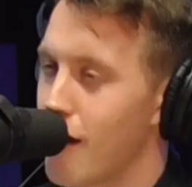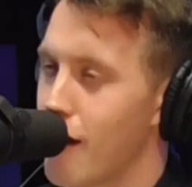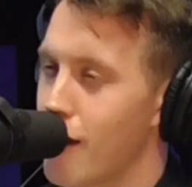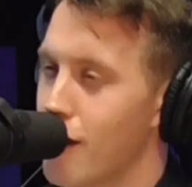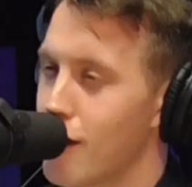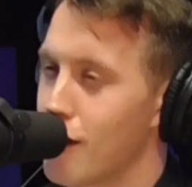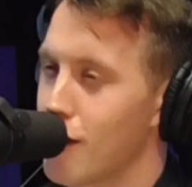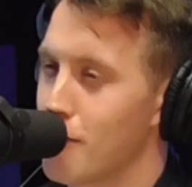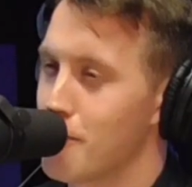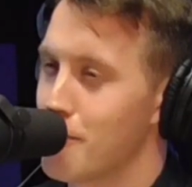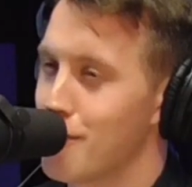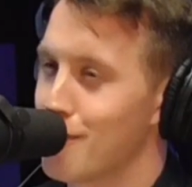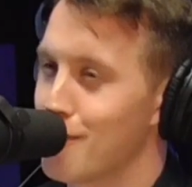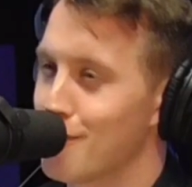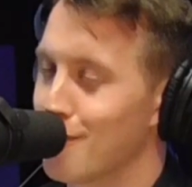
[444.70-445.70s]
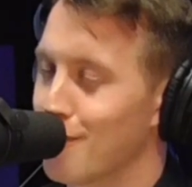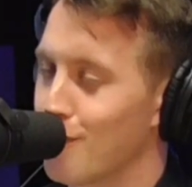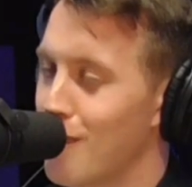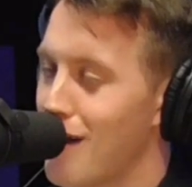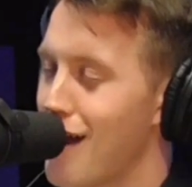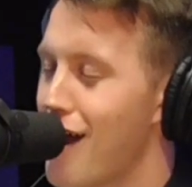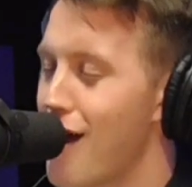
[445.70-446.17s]
Damn.
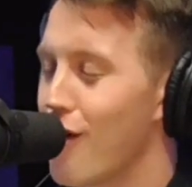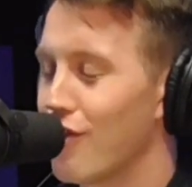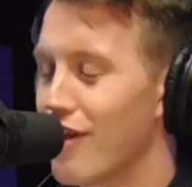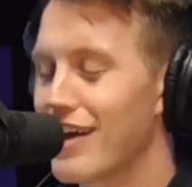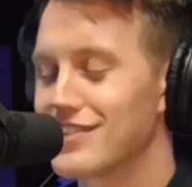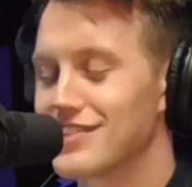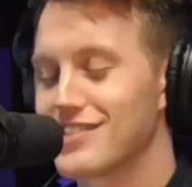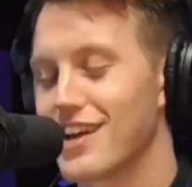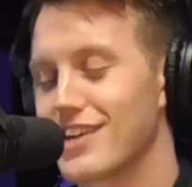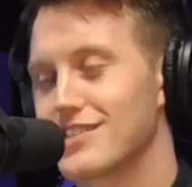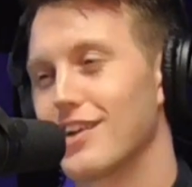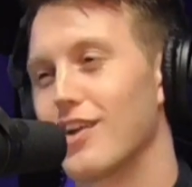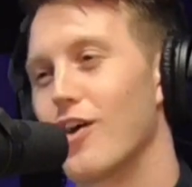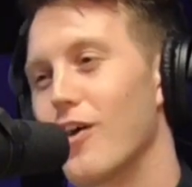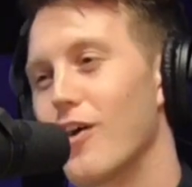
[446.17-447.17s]
Wow, that's a